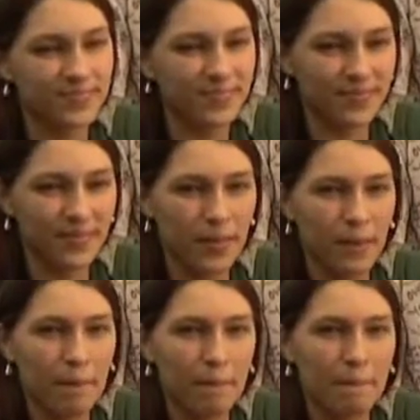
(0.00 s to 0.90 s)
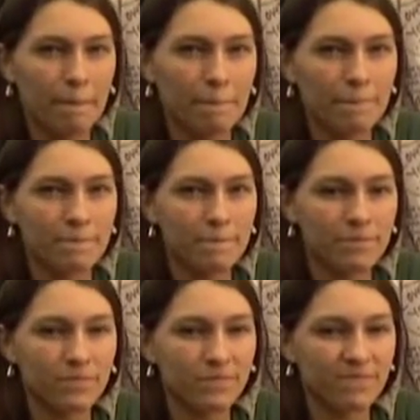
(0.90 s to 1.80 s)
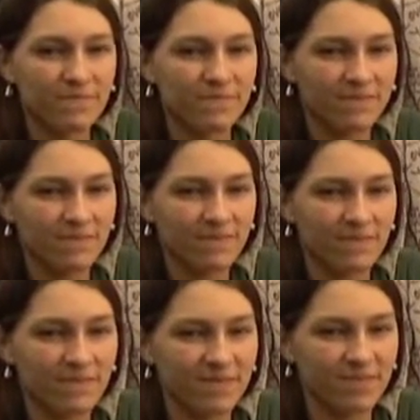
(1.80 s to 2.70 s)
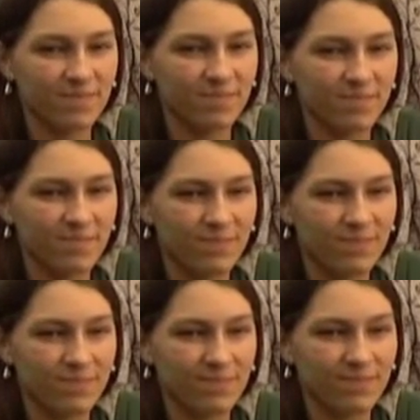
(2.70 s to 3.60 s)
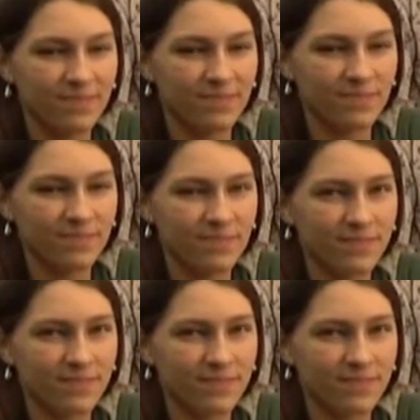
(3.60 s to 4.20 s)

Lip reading: This person isn't speaking.